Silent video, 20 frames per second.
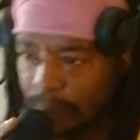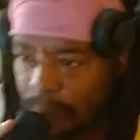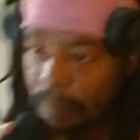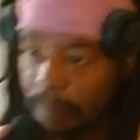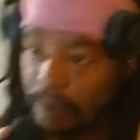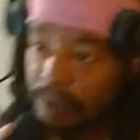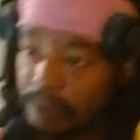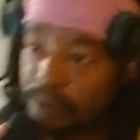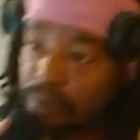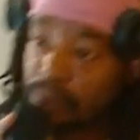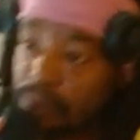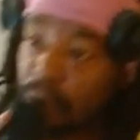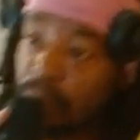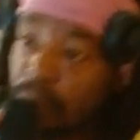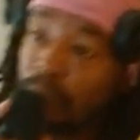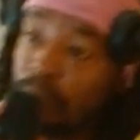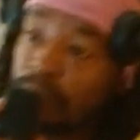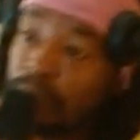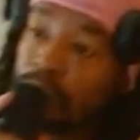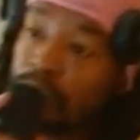but
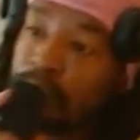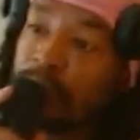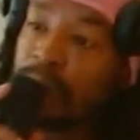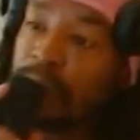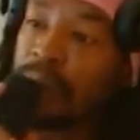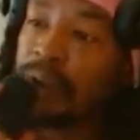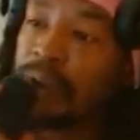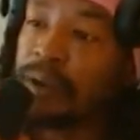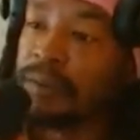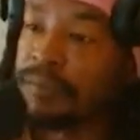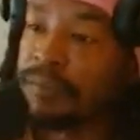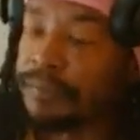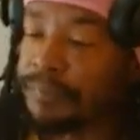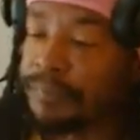controlling what you believe.